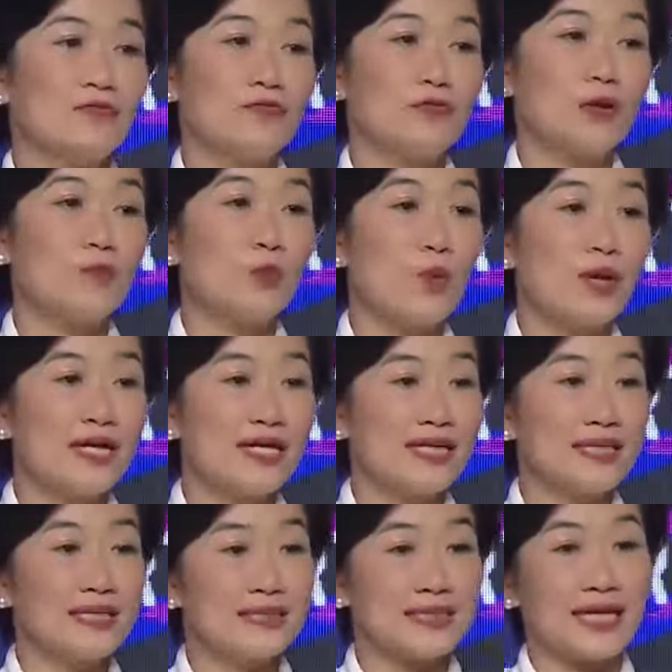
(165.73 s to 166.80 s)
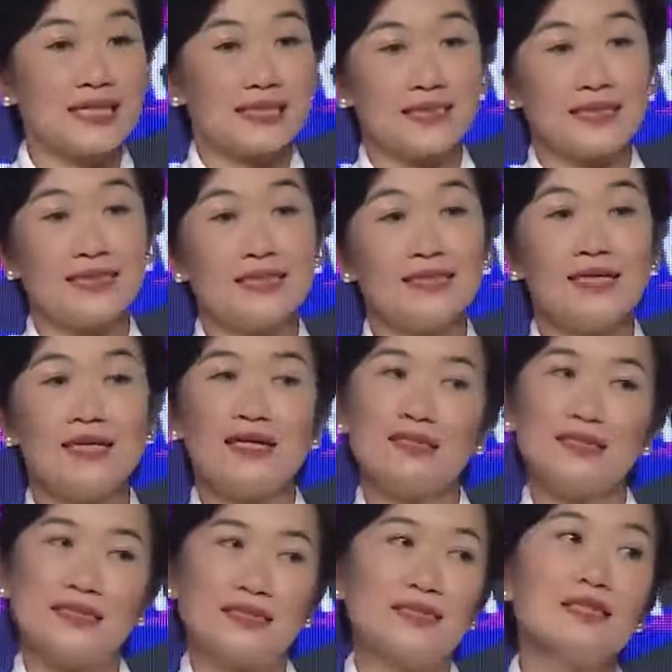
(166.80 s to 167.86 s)
from what is actually uh,
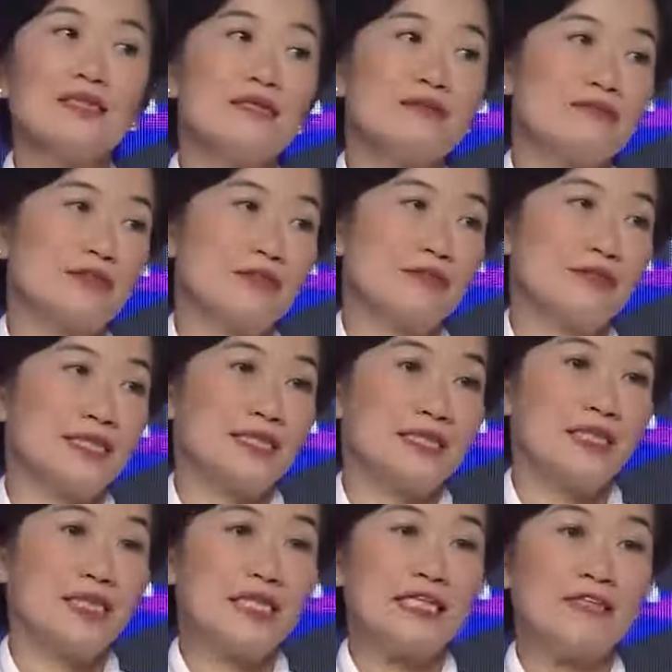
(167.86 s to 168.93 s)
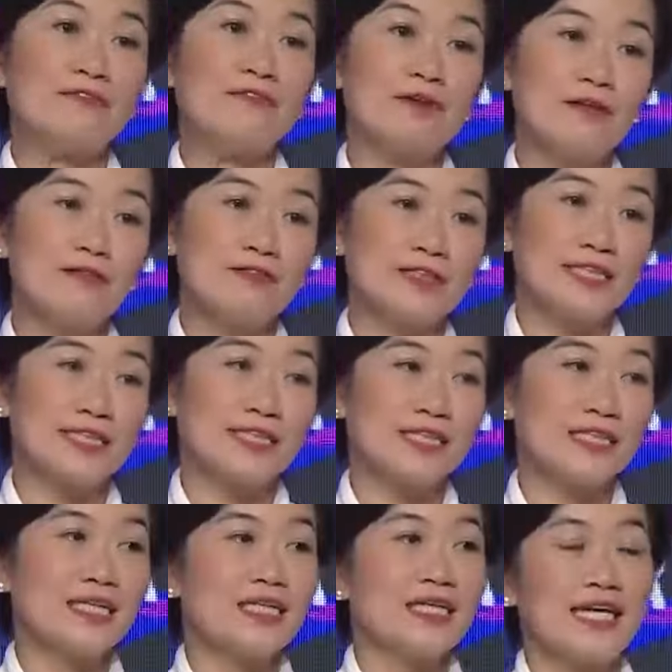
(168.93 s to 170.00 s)
still a very evolving
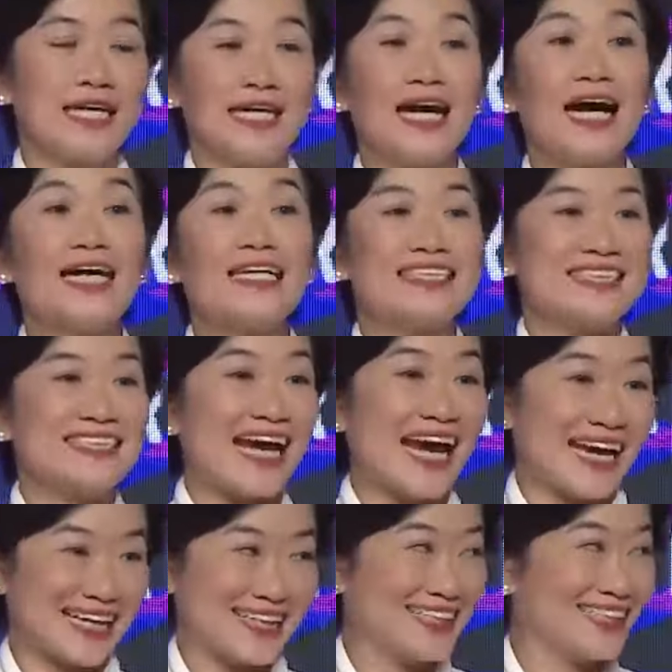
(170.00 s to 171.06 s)
A I stack.